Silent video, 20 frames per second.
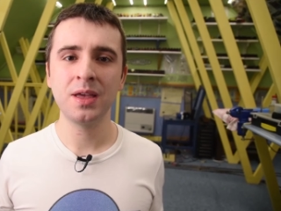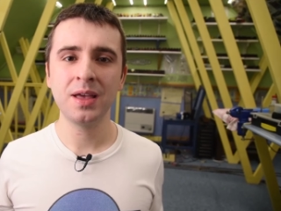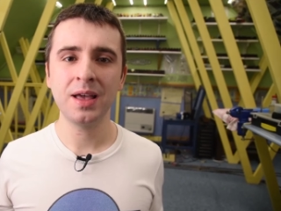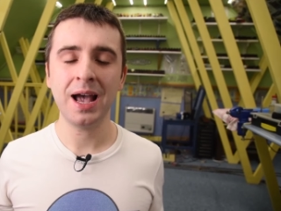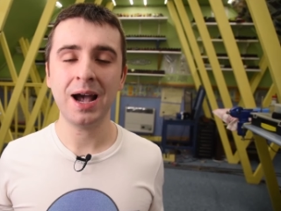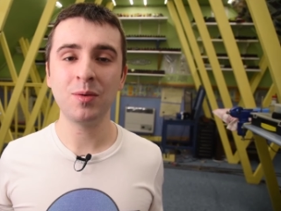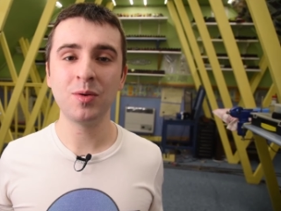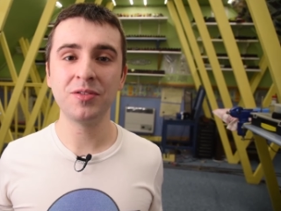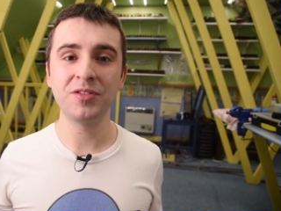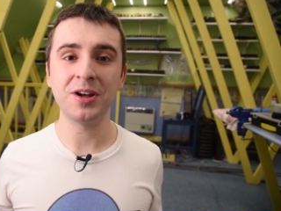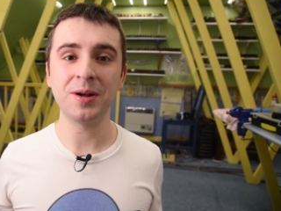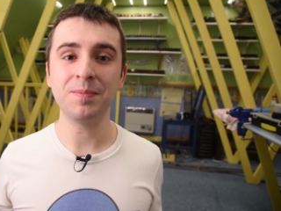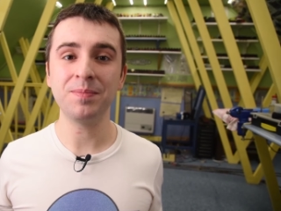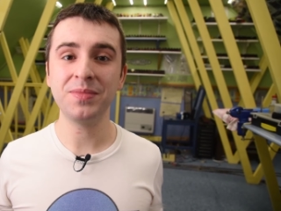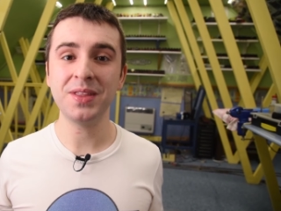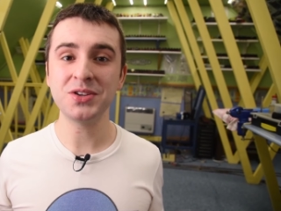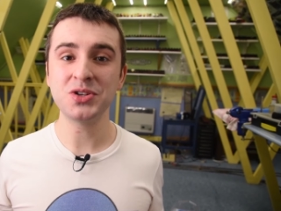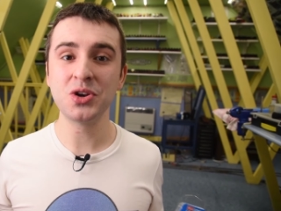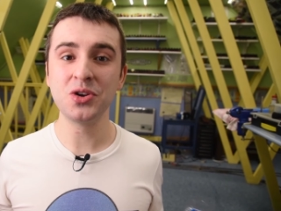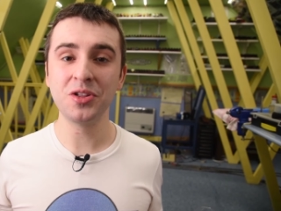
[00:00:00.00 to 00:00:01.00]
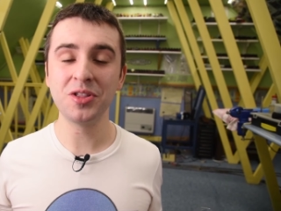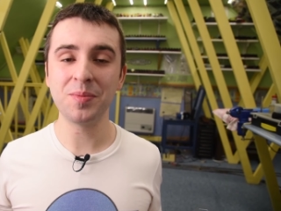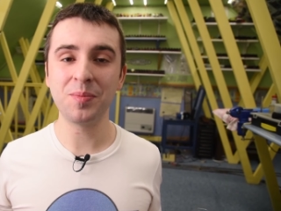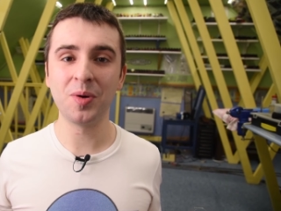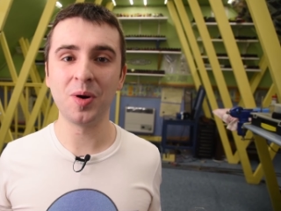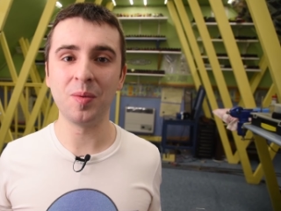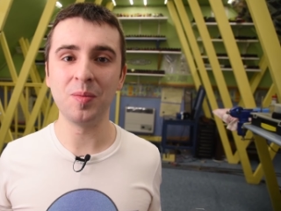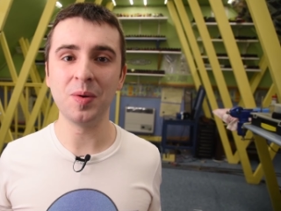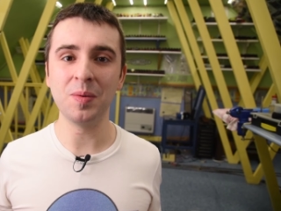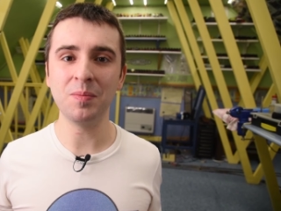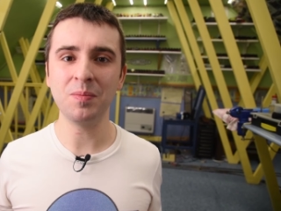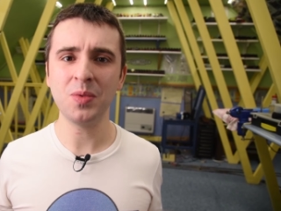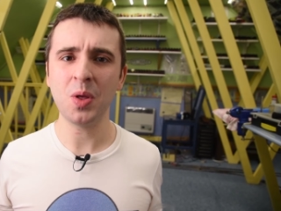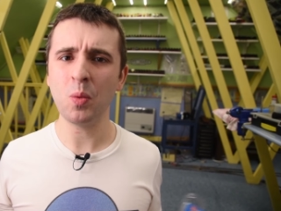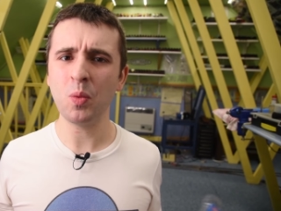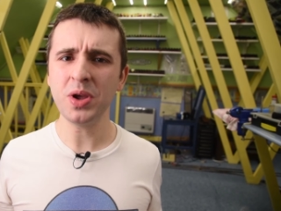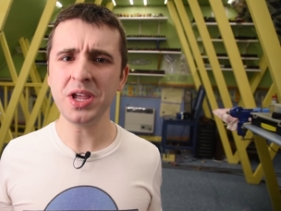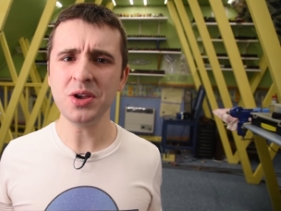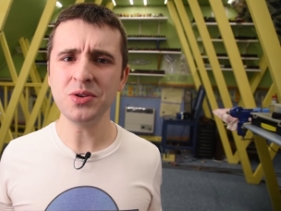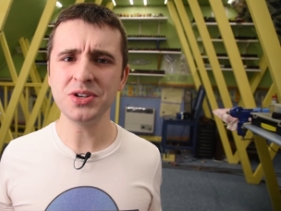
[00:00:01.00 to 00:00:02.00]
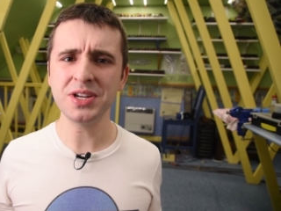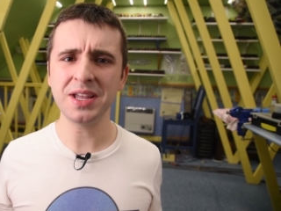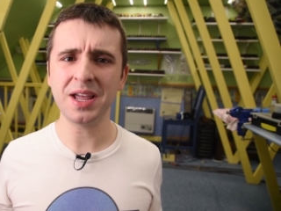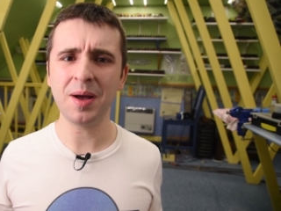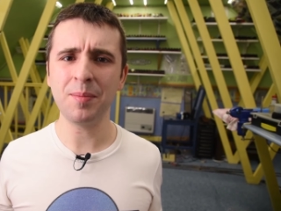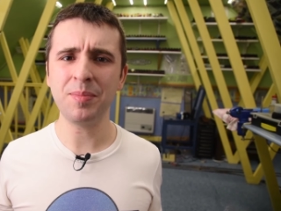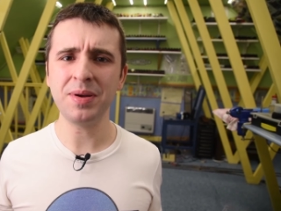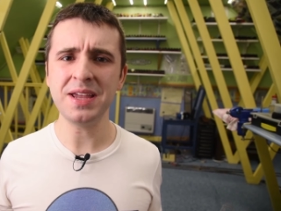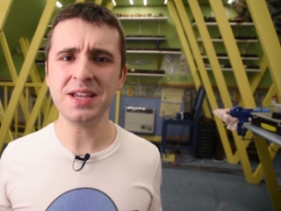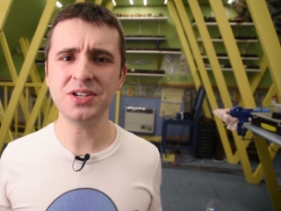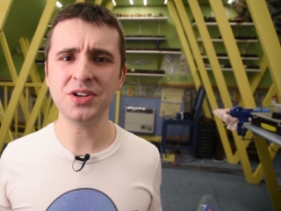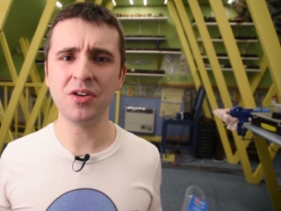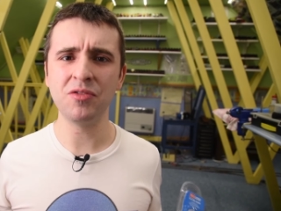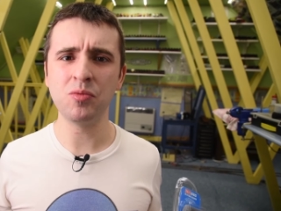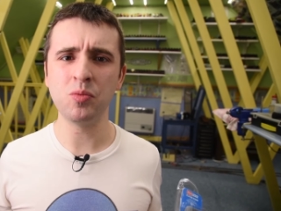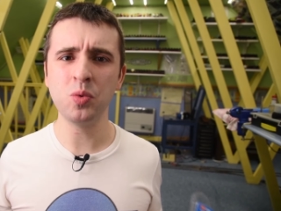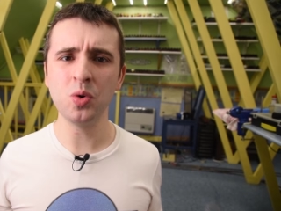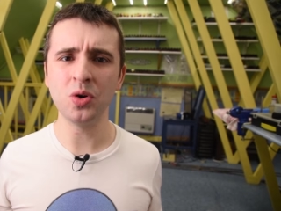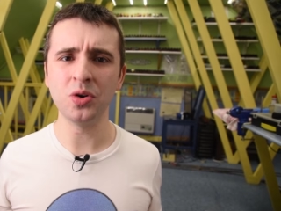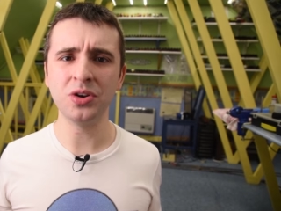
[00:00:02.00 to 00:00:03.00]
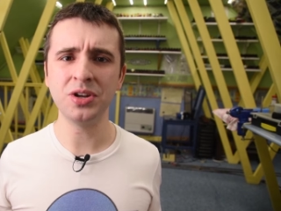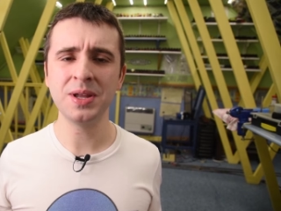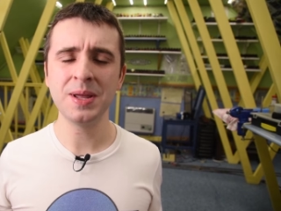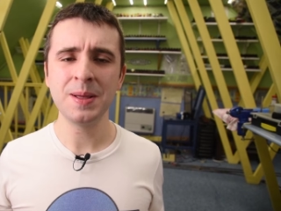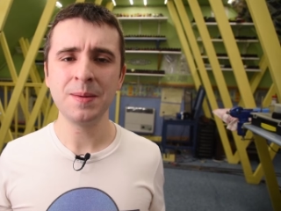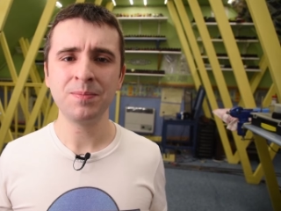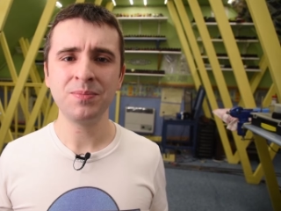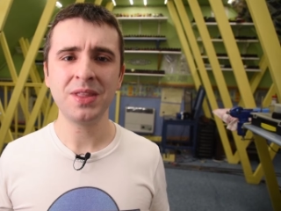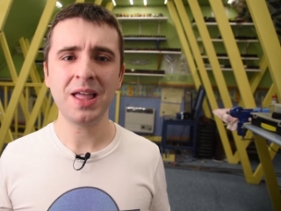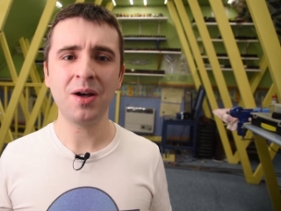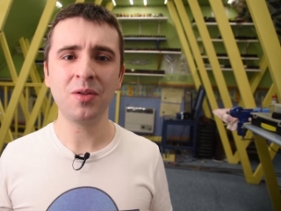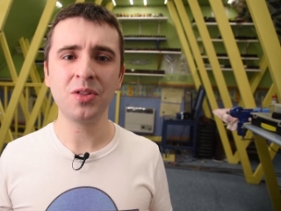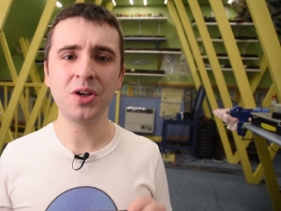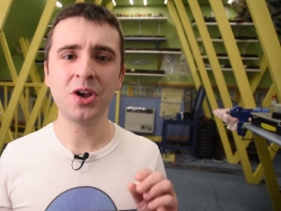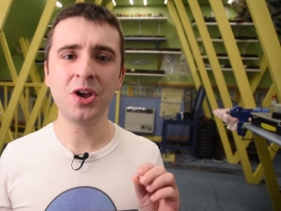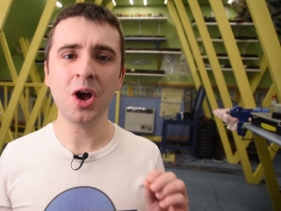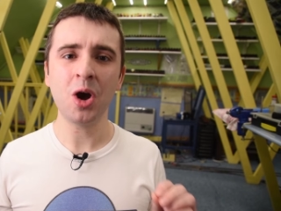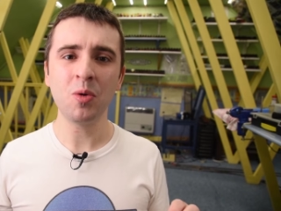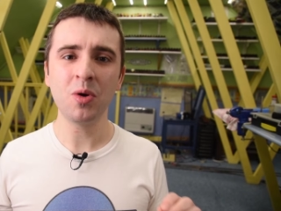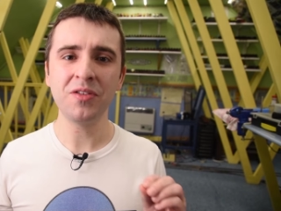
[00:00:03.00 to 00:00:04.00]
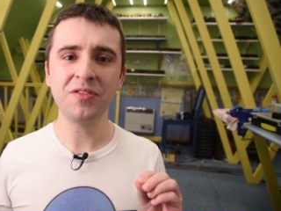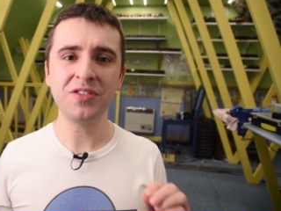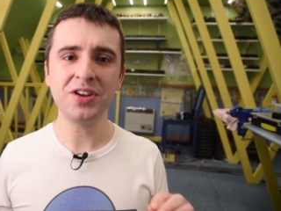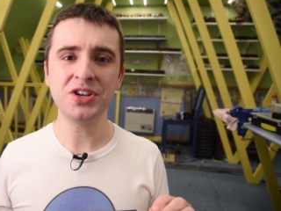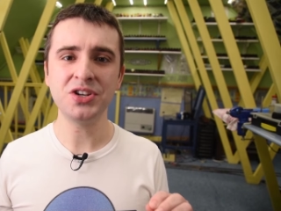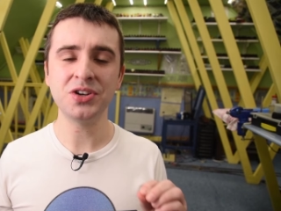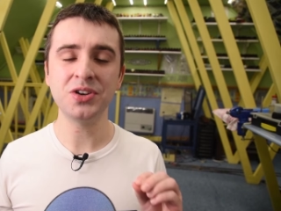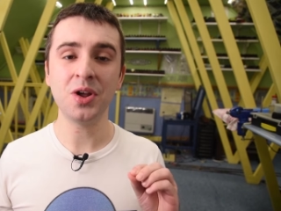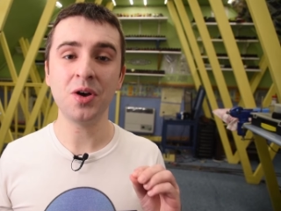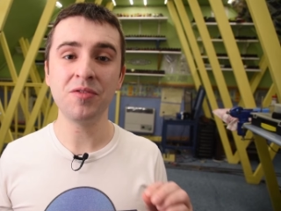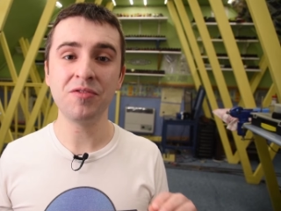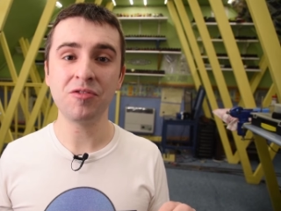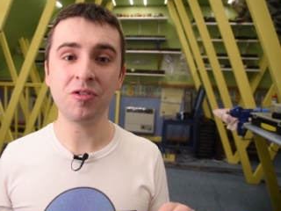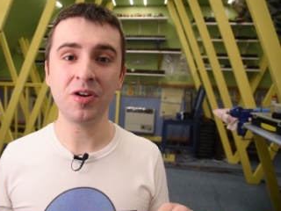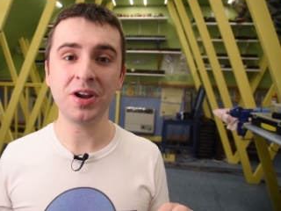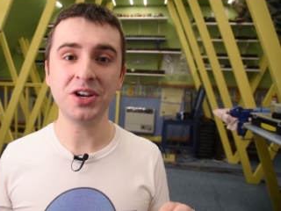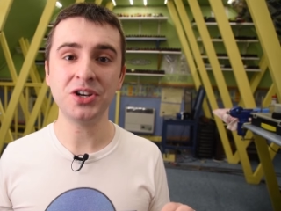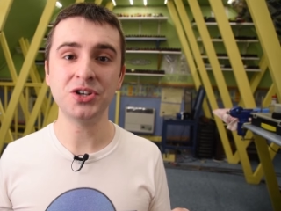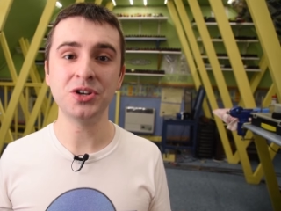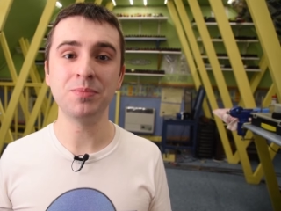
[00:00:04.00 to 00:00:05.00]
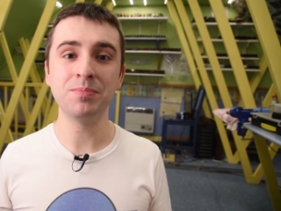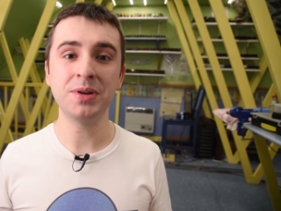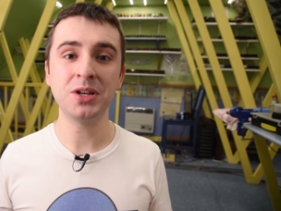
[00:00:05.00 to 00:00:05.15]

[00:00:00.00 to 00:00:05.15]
However, there's another problem. We're using a piece of wood. Now, the coefficient of friction